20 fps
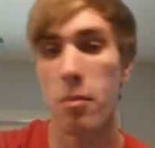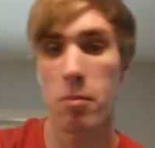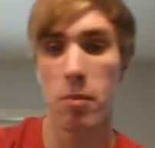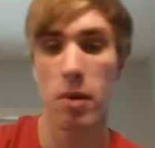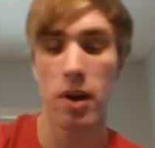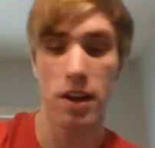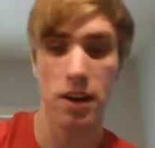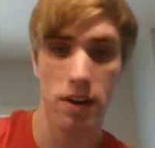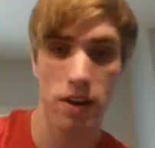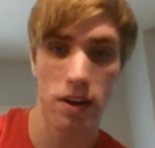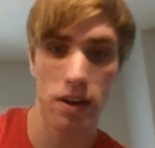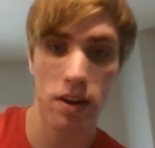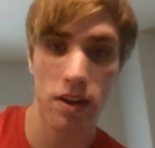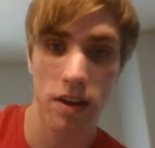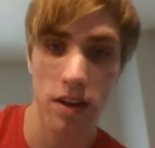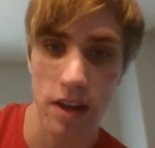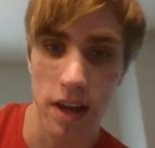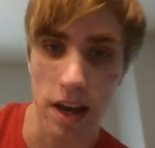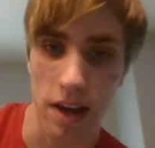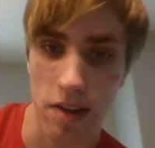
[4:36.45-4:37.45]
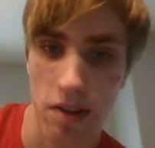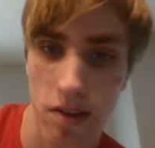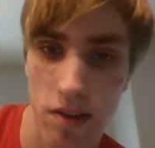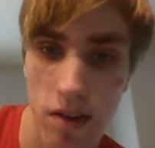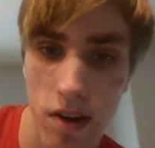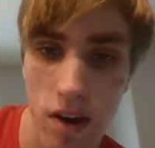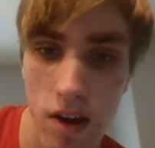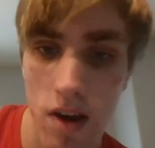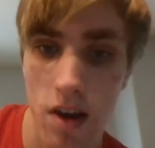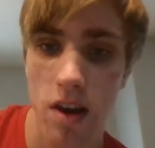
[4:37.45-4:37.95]
But,
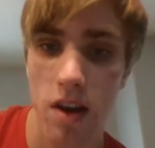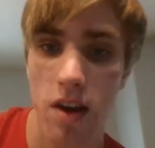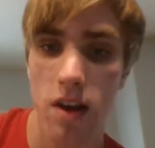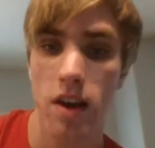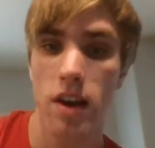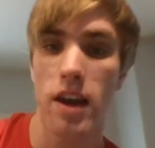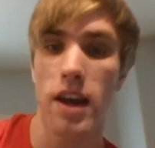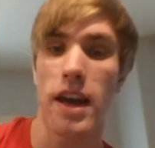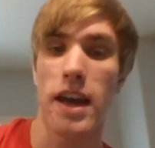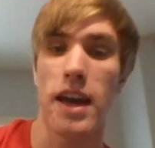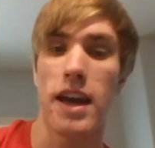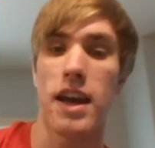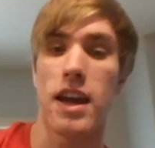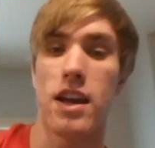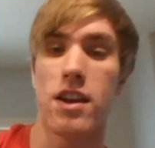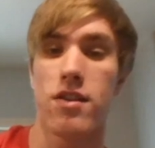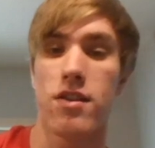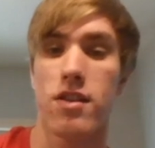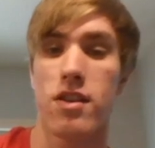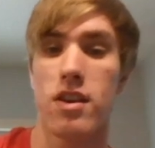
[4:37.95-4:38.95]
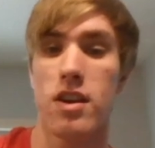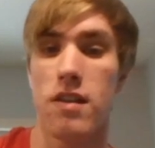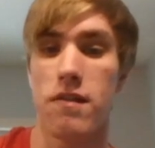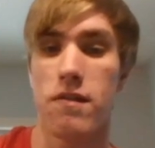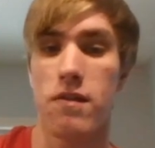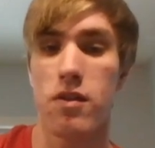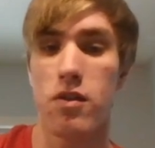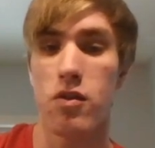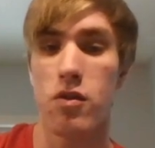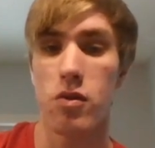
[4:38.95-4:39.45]
yes. And
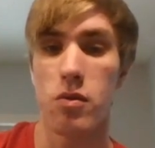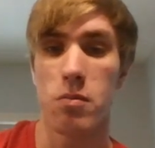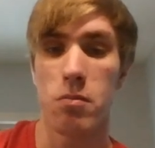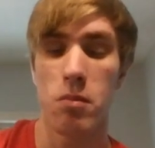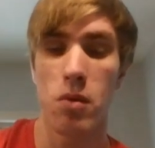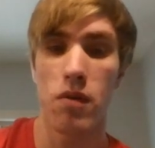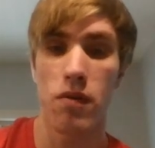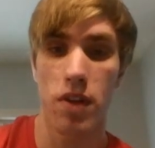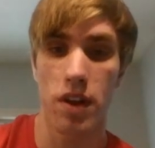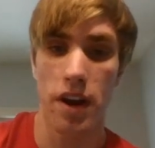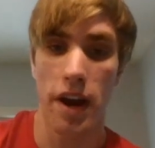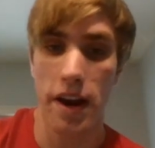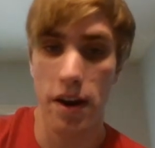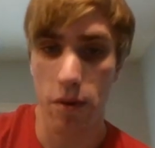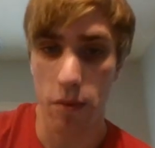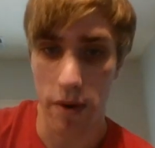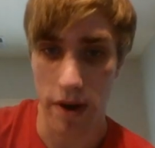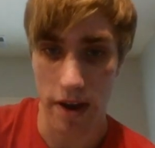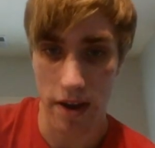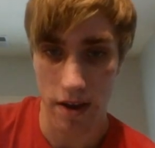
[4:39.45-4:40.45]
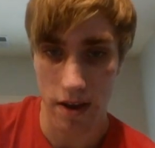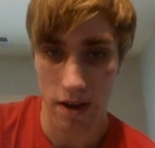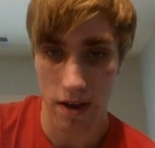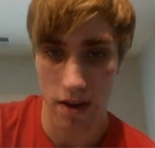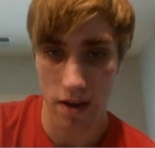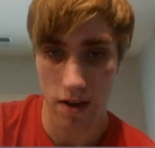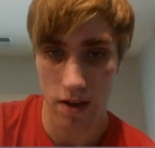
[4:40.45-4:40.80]
if you move the knight away,